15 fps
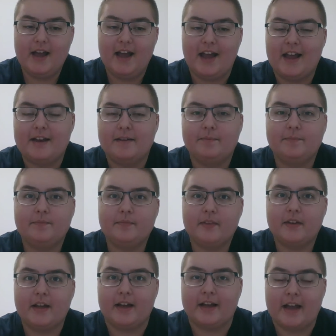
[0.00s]
And
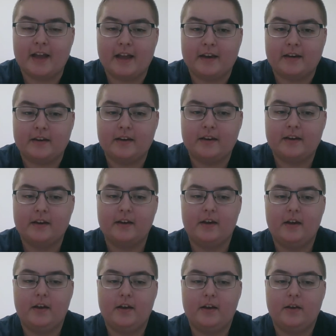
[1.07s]
again,
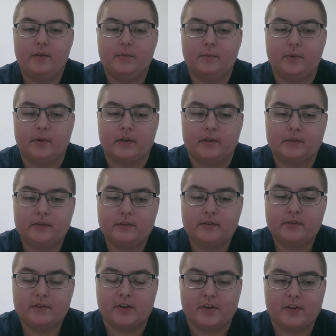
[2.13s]
well,
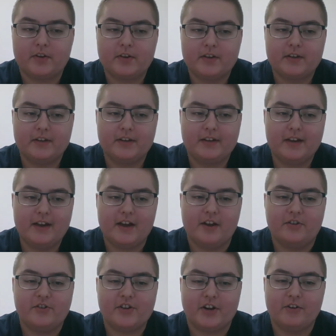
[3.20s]
just
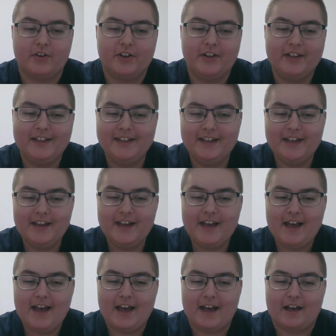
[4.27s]
in general,
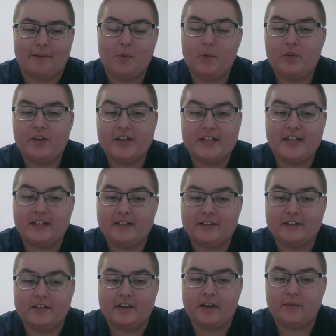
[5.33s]
OCD
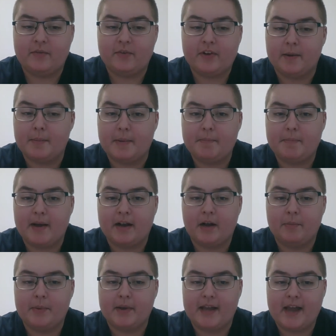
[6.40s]
loves coming back
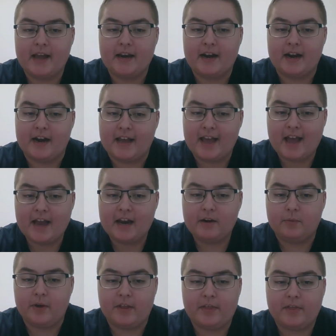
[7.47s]
up again and
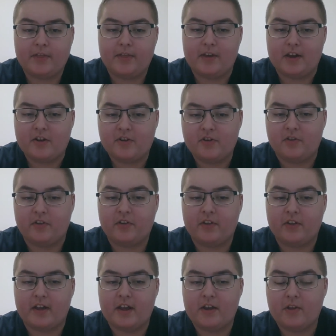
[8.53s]
again with issues
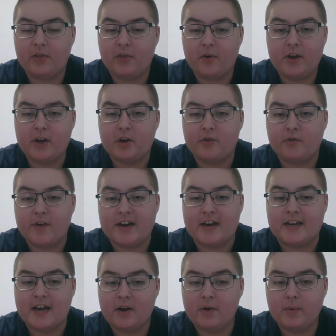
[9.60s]
that you thought you'd
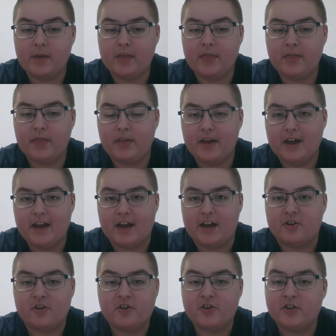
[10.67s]
already dealt with,
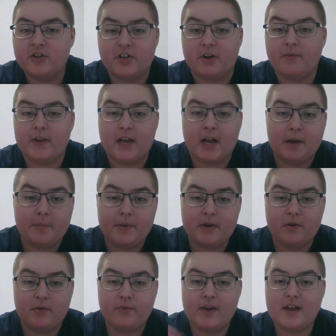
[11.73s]
and just shoving it up in
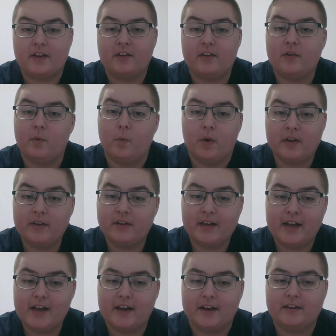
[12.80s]
your face once
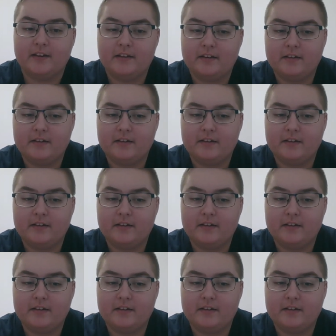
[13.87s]
again.